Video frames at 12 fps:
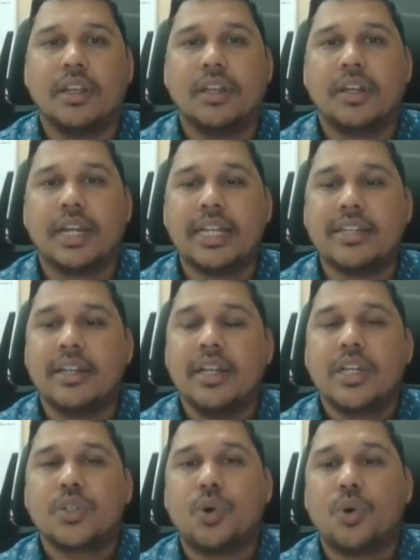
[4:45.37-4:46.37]
Right?
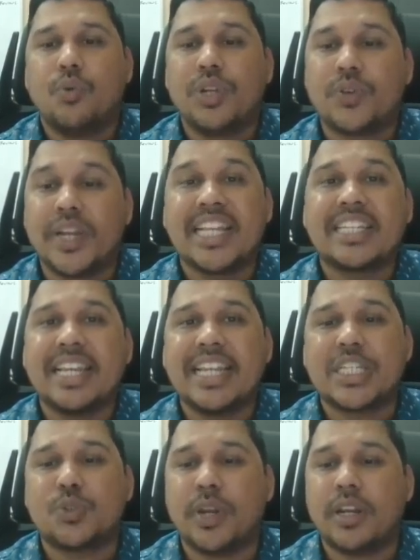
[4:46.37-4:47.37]
So which one is
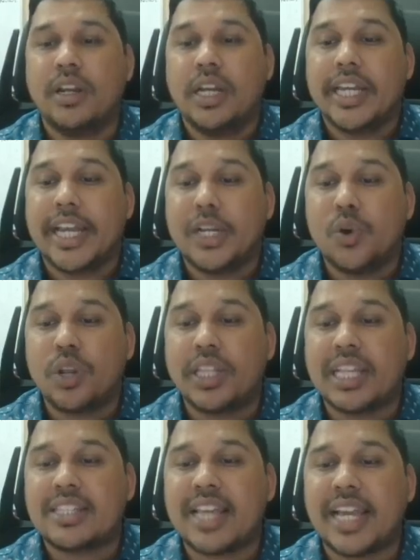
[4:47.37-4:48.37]
least one? Ignoring the
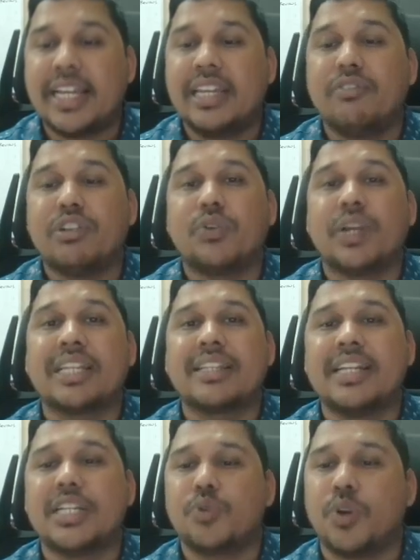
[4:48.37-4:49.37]
sign, which one is
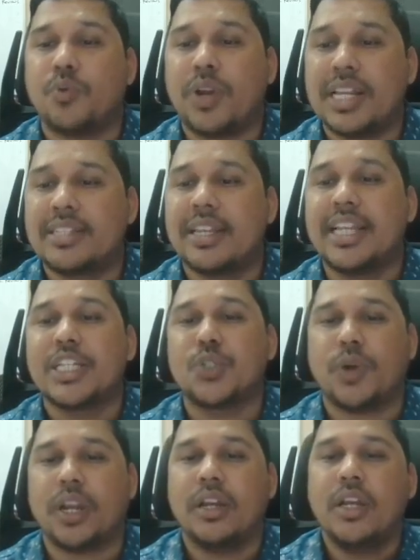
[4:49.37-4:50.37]
least one? 1 is the least
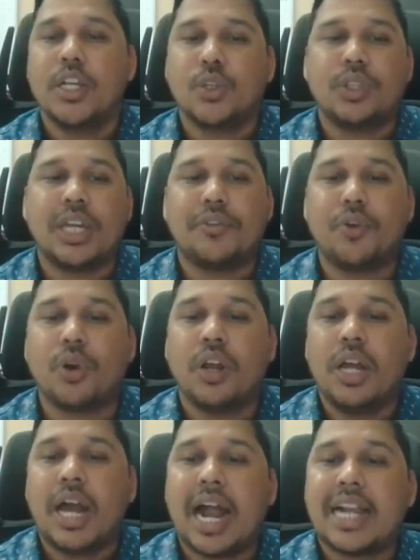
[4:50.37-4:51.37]
one. So therefore,
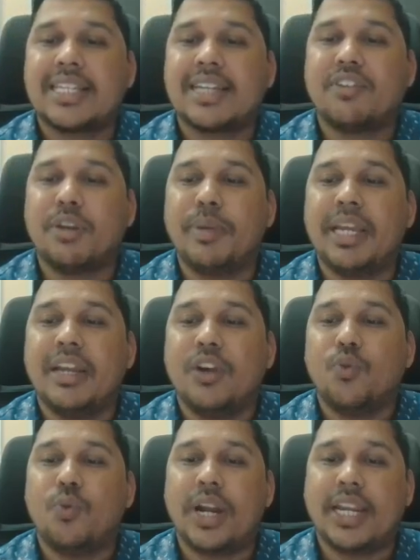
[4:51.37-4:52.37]
answer will be
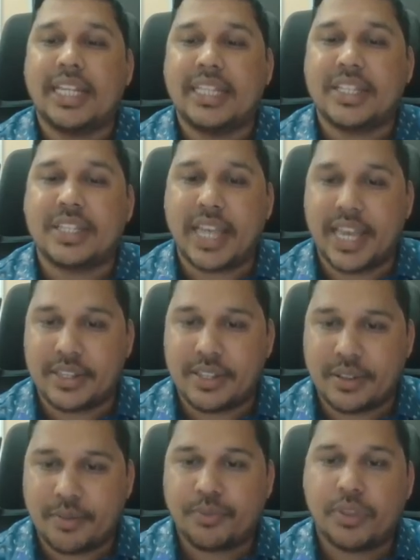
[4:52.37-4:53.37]
1 in this case.
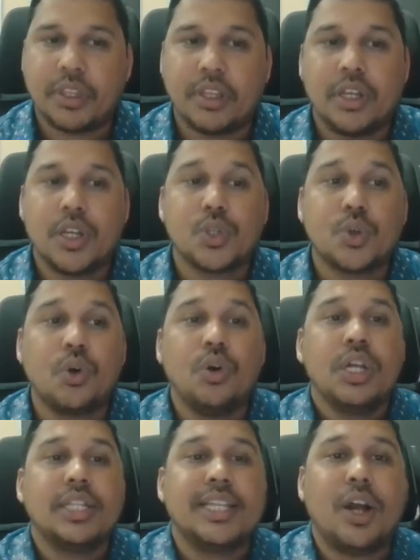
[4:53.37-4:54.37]
So
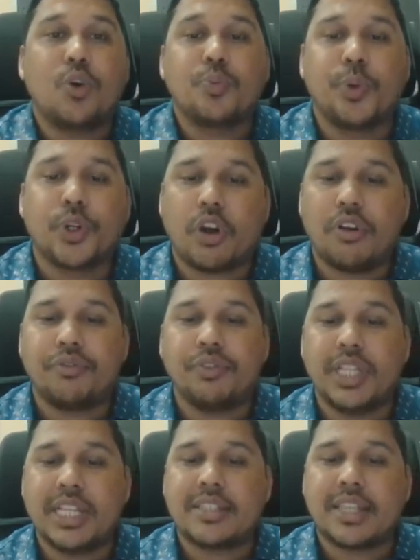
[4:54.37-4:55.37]
the output of
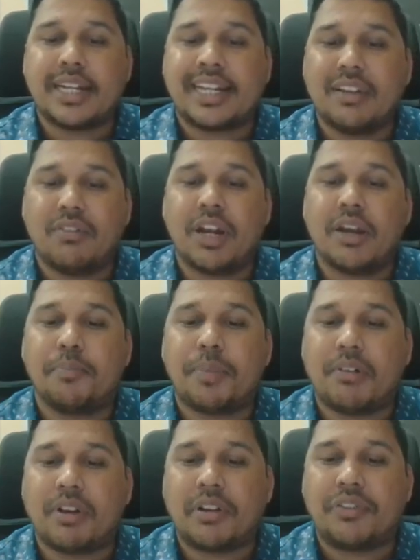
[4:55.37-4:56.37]
this 31
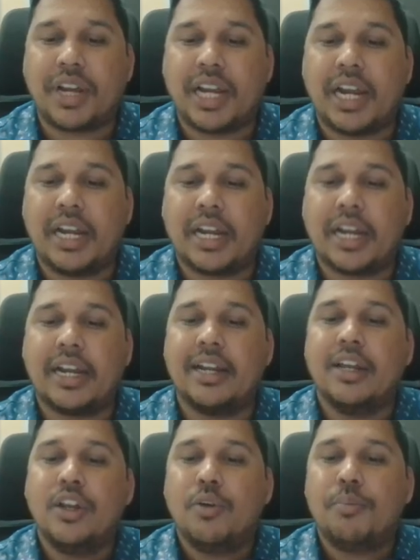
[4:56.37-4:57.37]
power 500
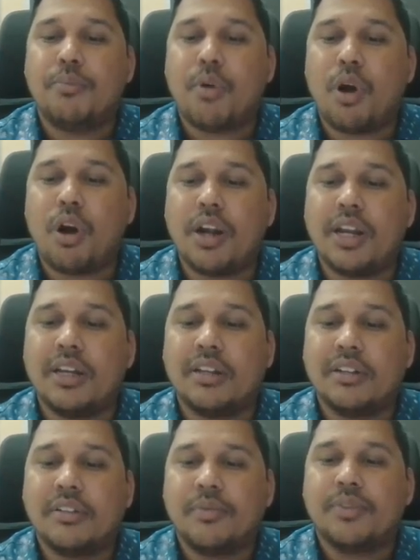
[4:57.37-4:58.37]
mod
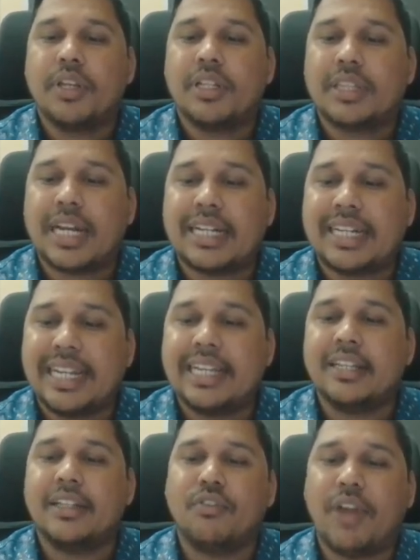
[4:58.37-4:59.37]

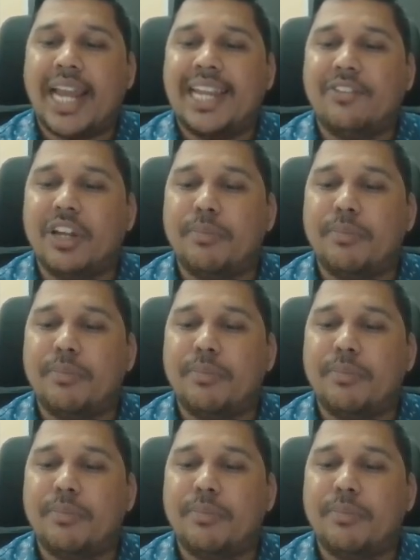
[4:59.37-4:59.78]
30 value will